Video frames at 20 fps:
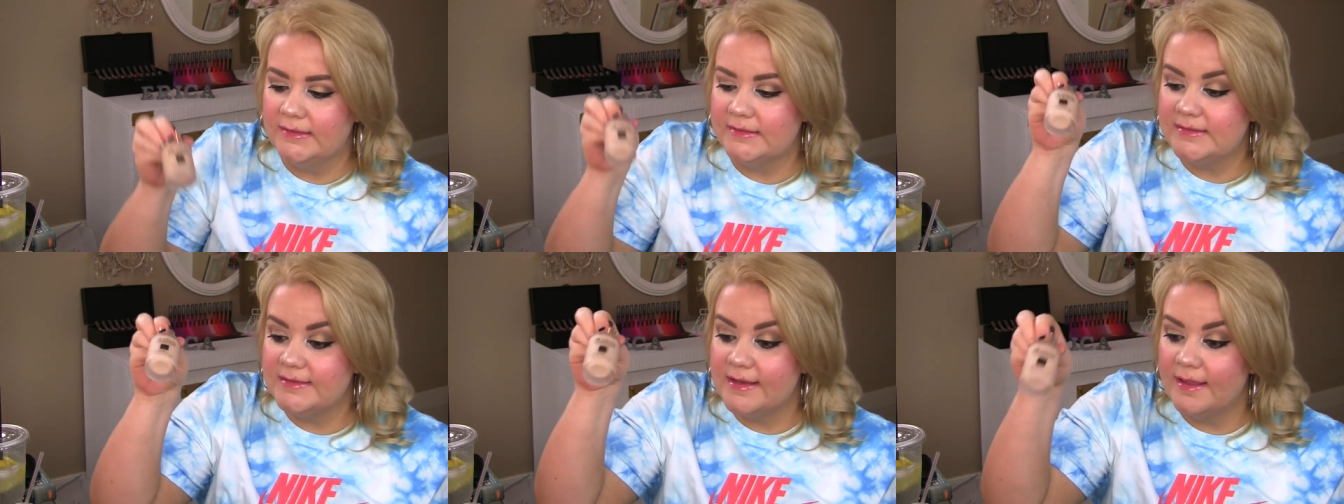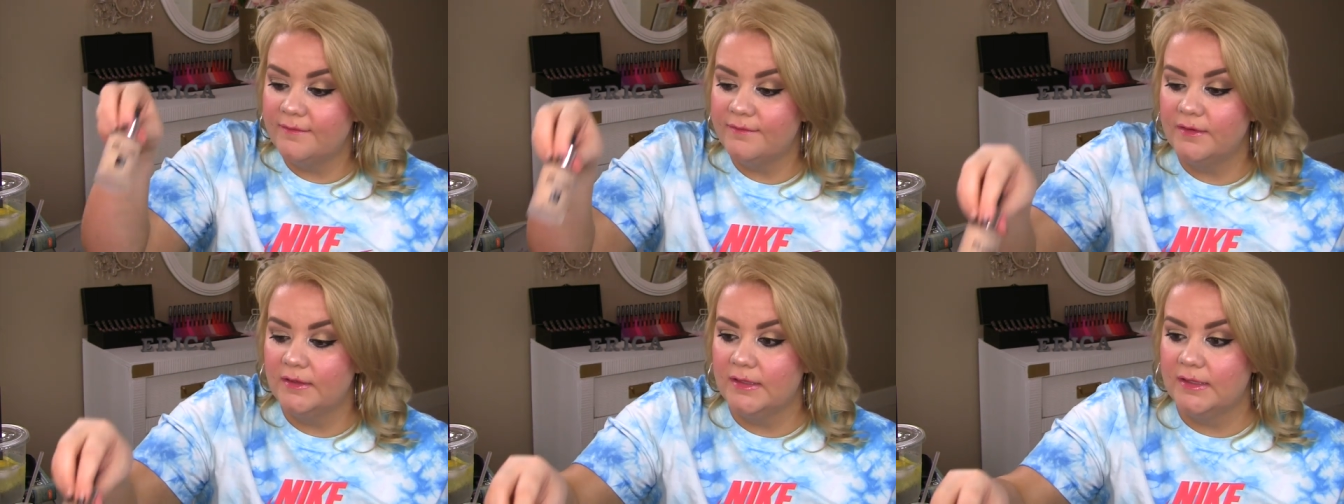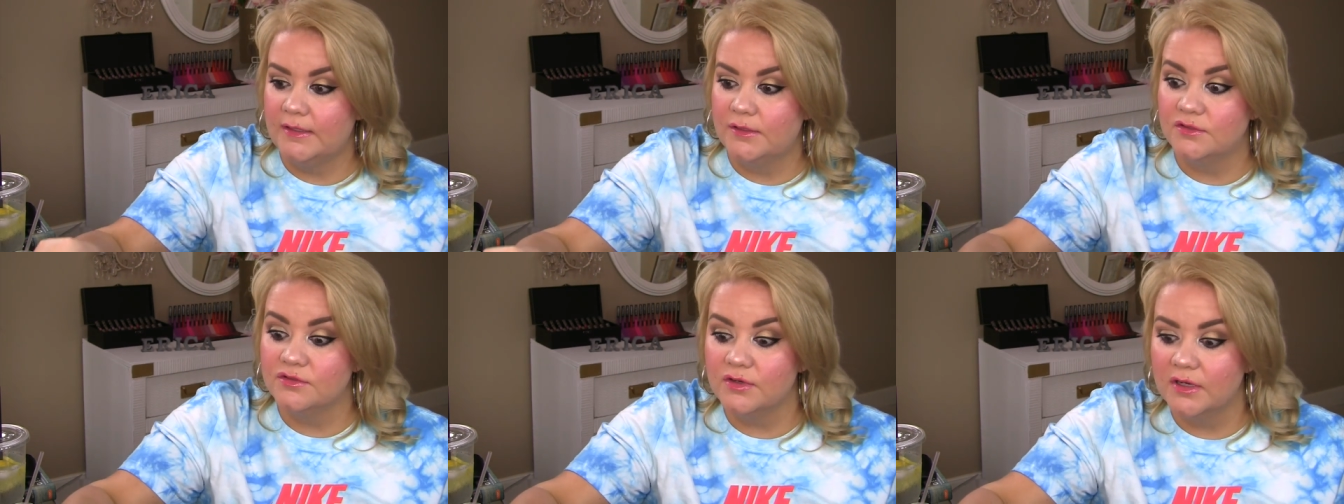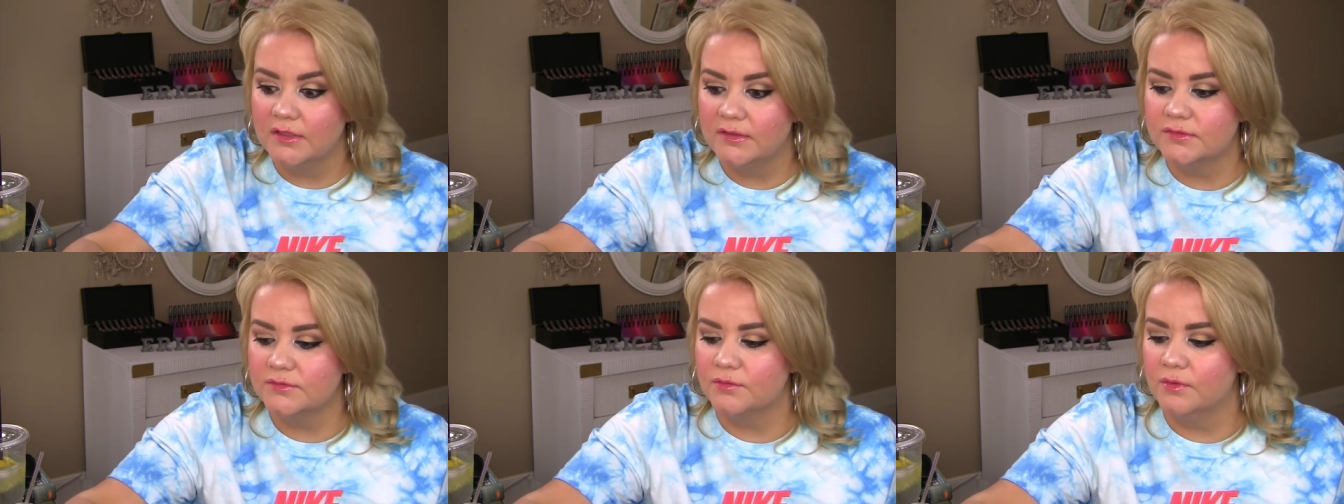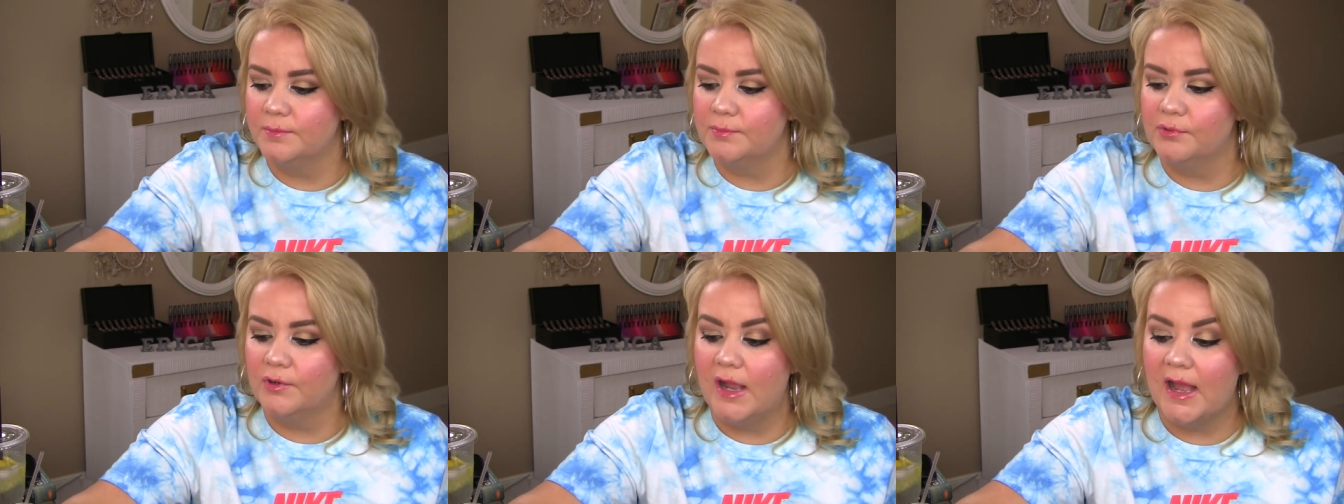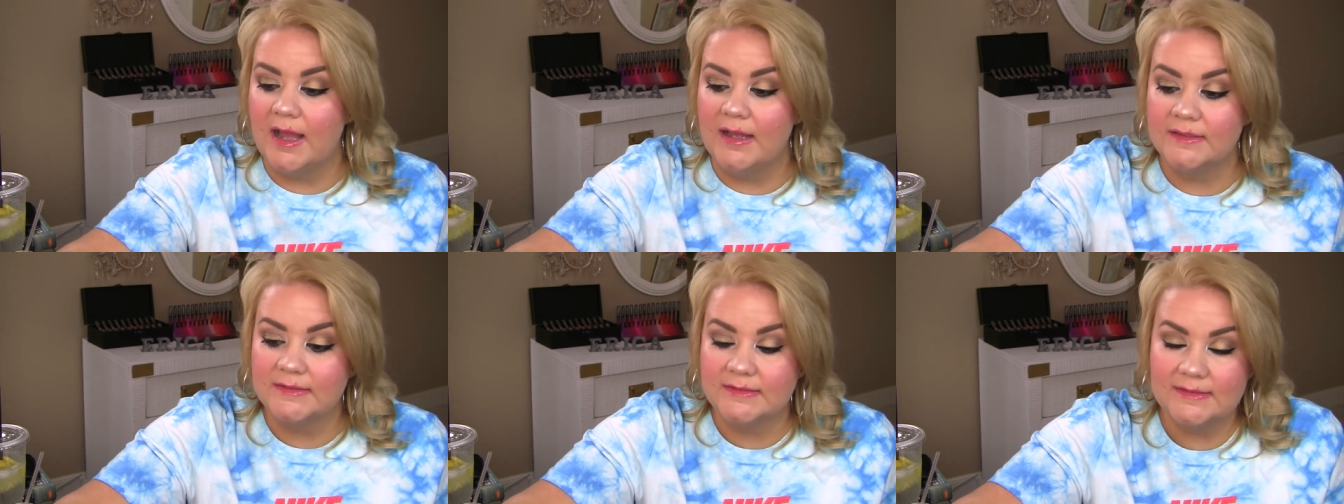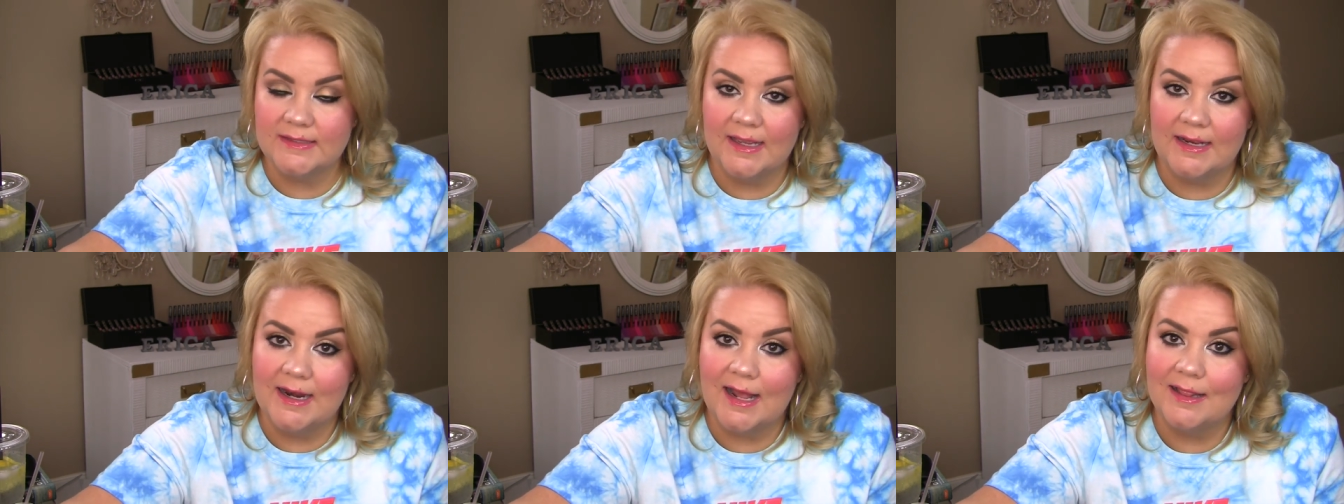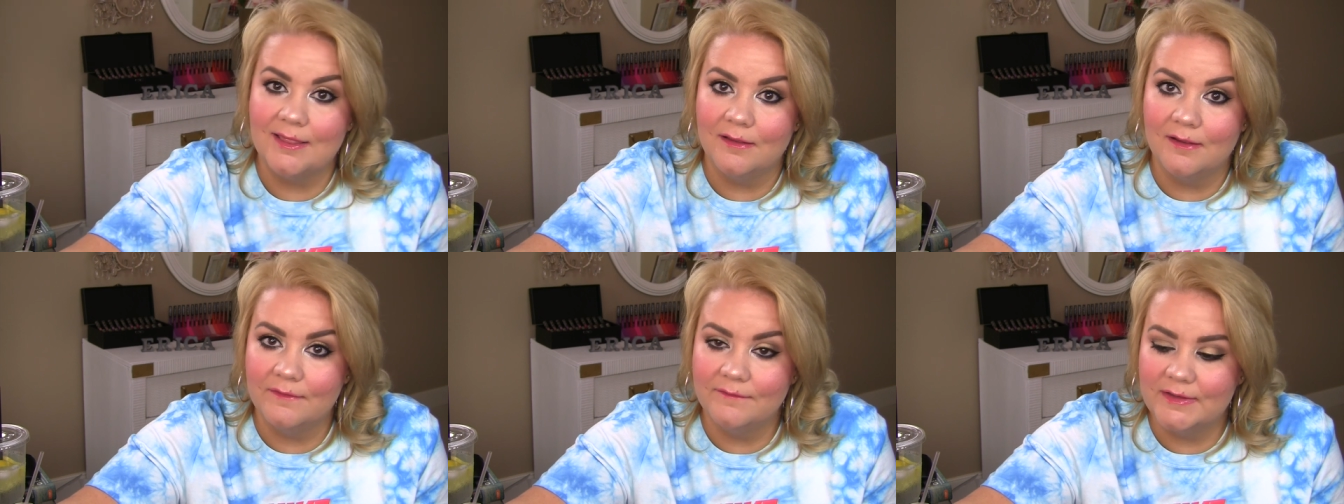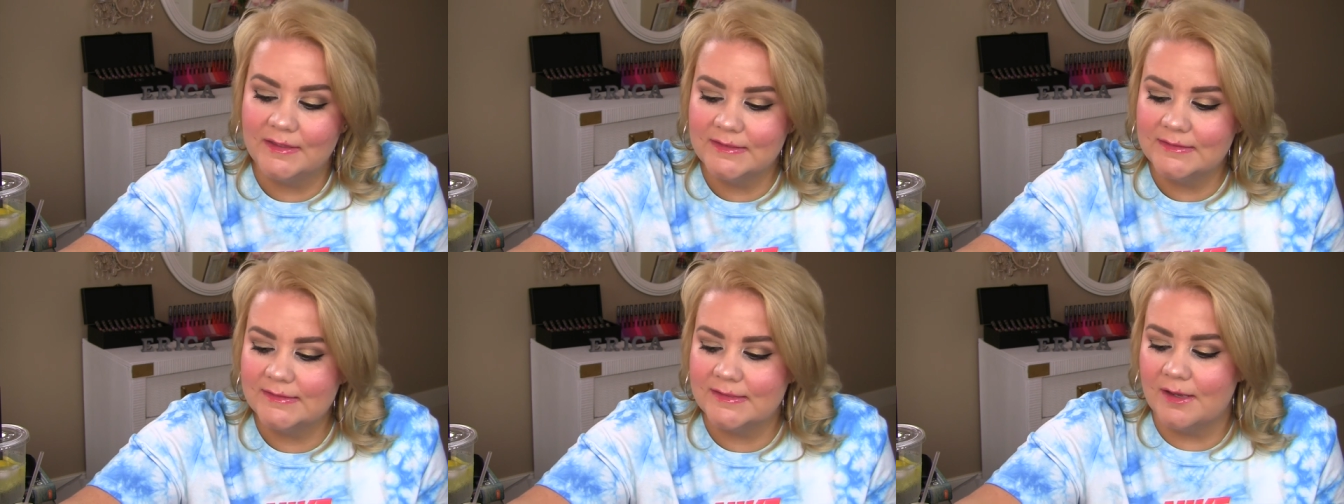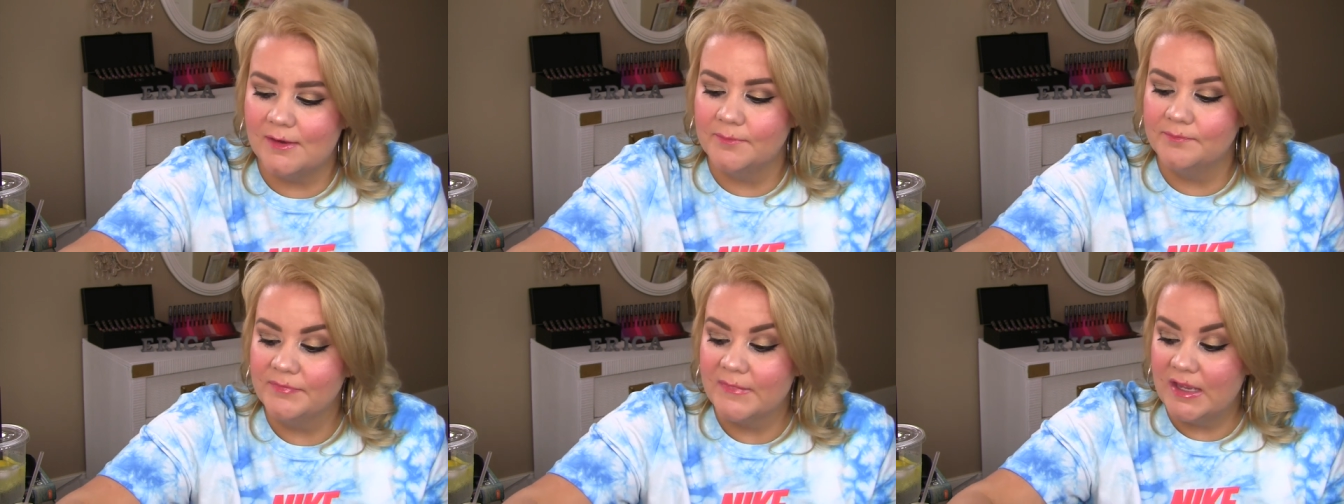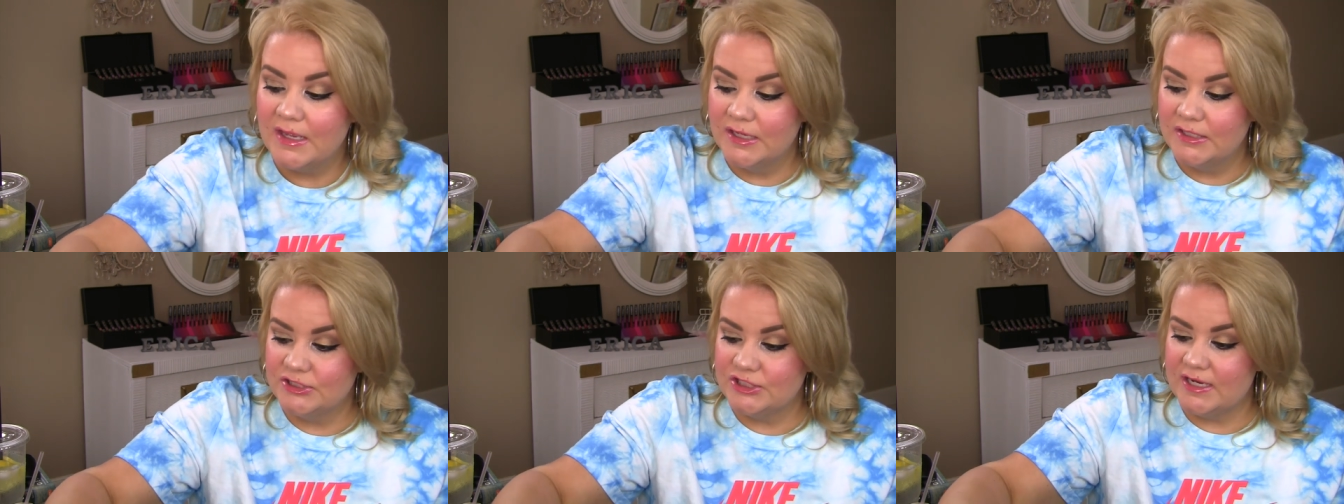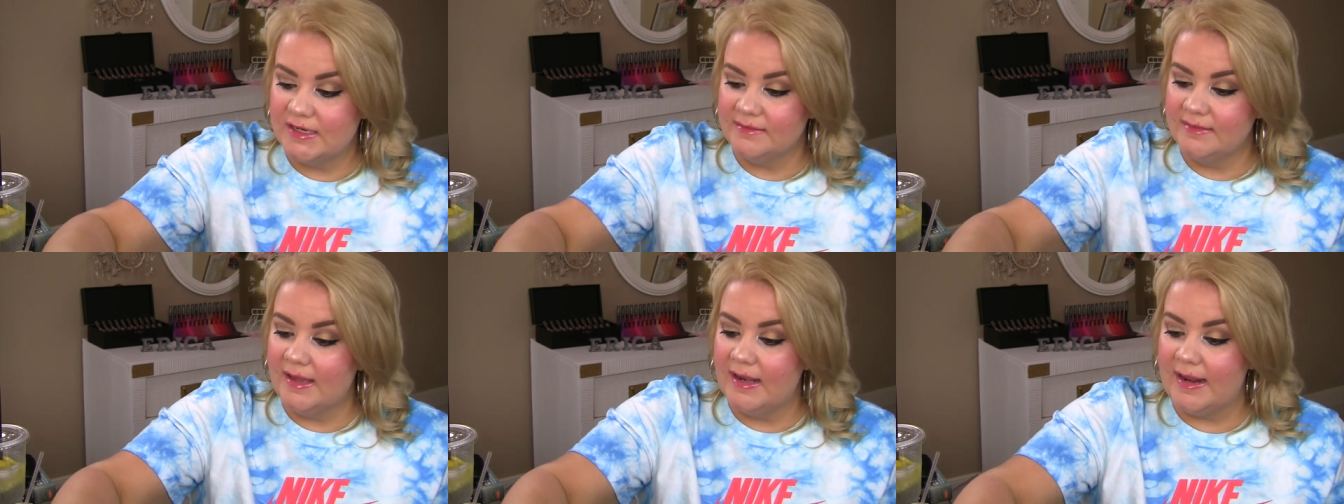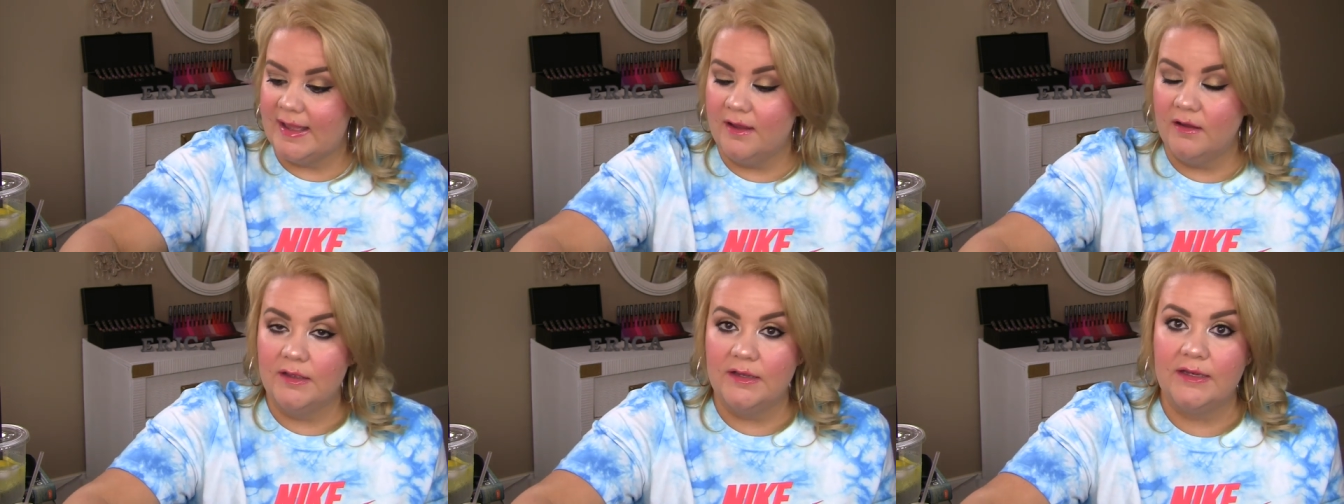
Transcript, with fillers: it's definitely a drugstore price and I love it. So check that out.